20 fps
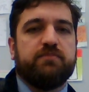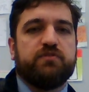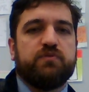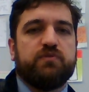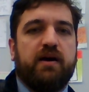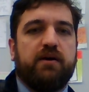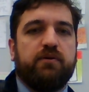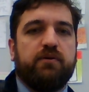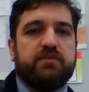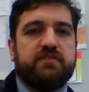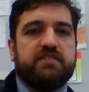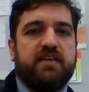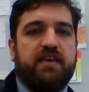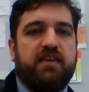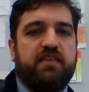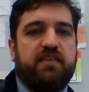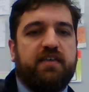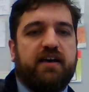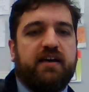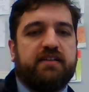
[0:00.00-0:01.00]
So I would
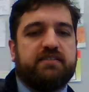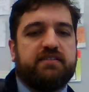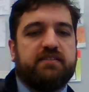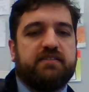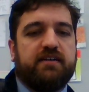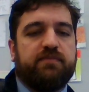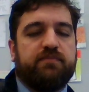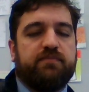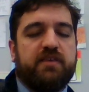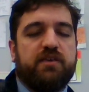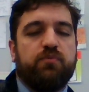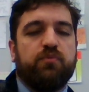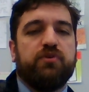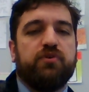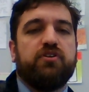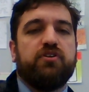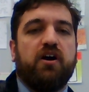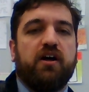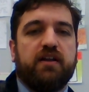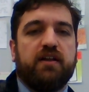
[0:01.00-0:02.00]
say that he
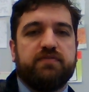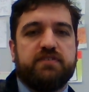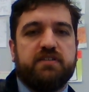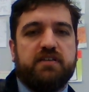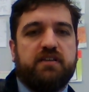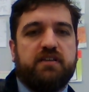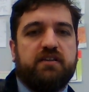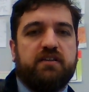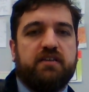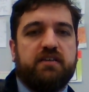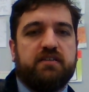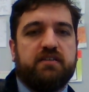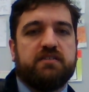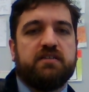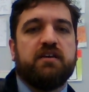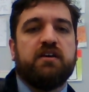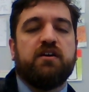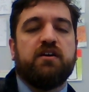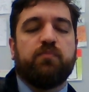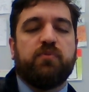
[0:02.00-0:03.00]
would not have seen
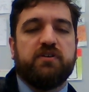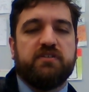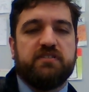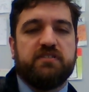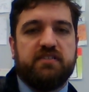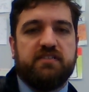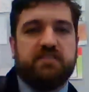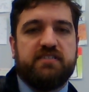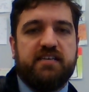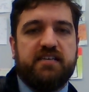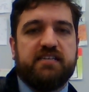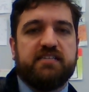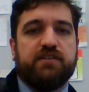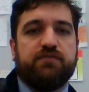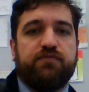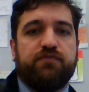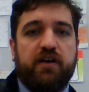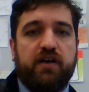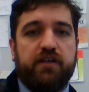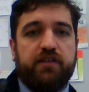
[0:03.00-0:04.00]
his presidency as a
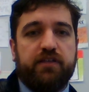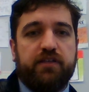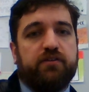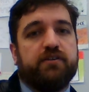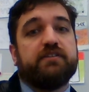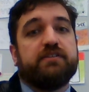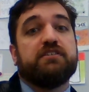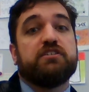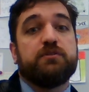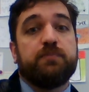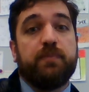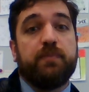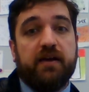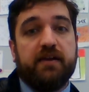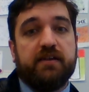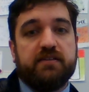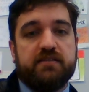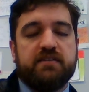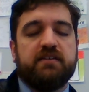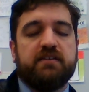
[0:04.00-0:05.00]
failure, in
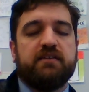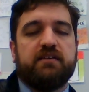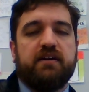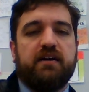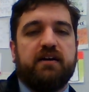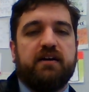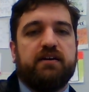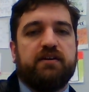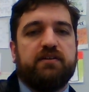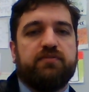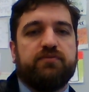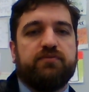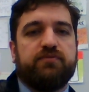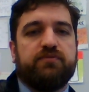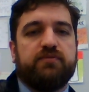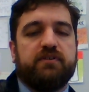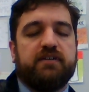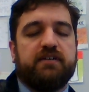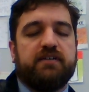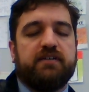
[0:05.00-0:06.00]
spite
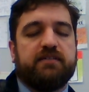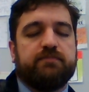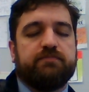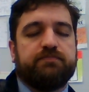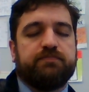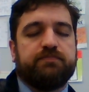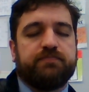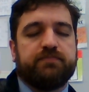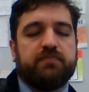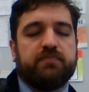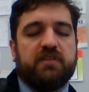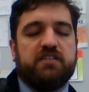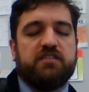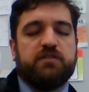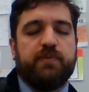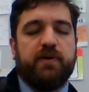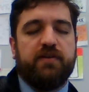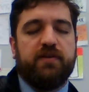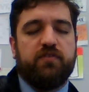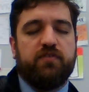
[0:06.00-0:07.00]
of
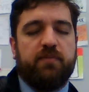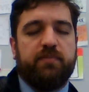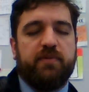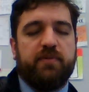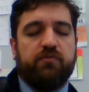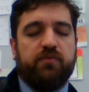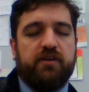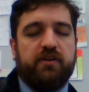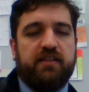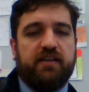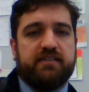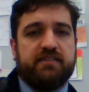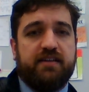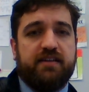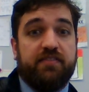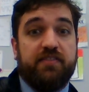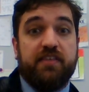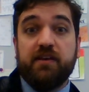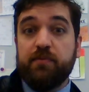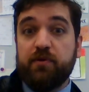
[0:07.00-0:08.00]
not being
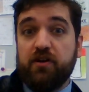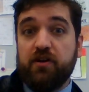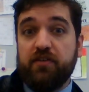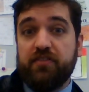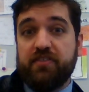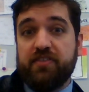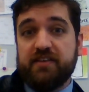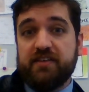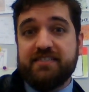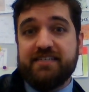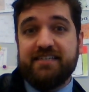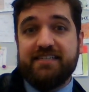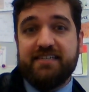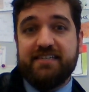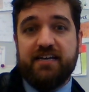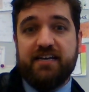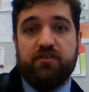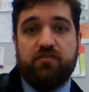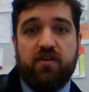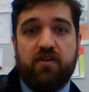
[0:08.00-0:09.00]
reelected. And think about all the things he
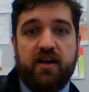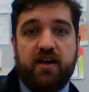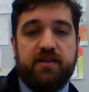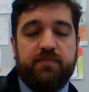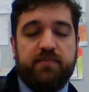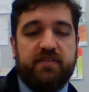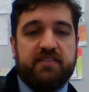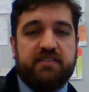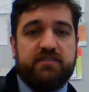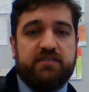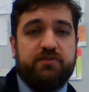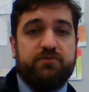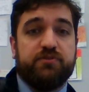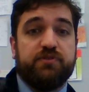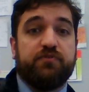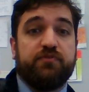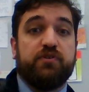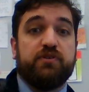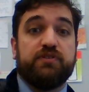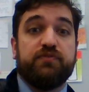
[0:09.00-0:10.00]
did, right? I mean, he
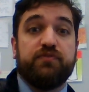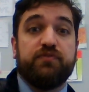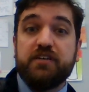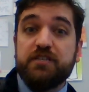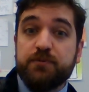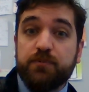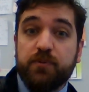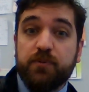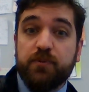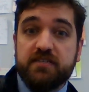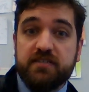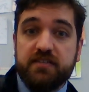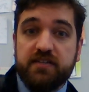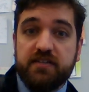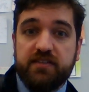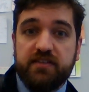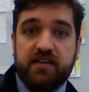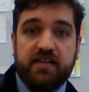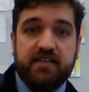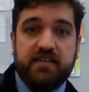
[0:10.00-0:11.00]
was the first vice president
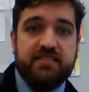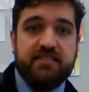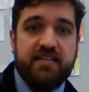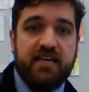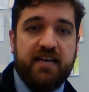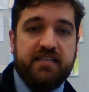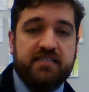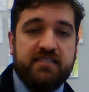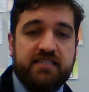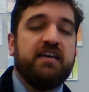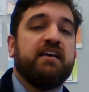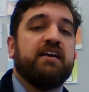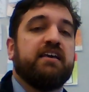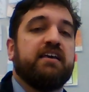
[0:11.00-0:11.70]
of the United States.